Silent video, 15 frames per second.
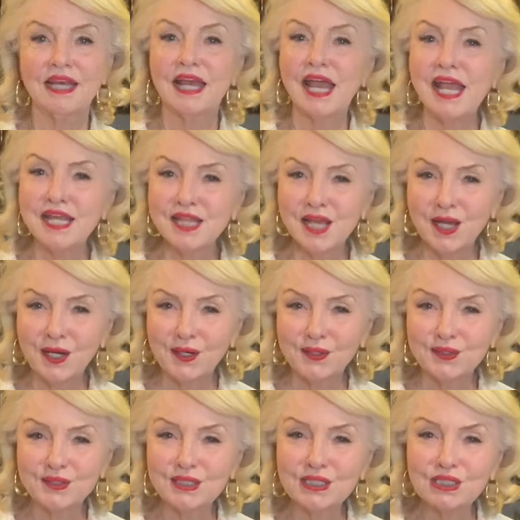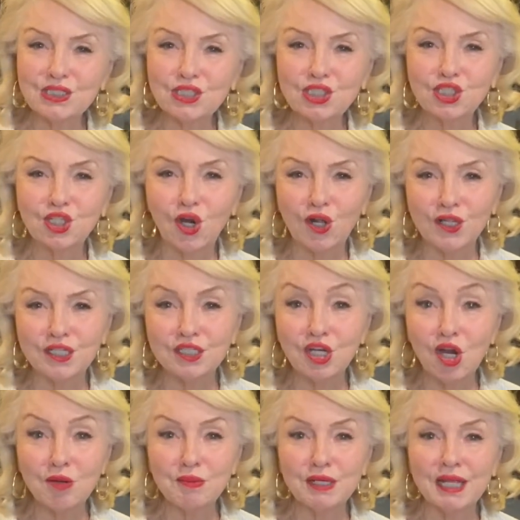Hey there, this is Charlotte
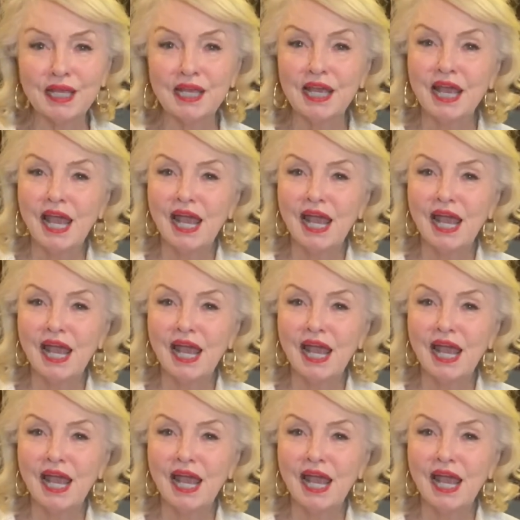Narbonne,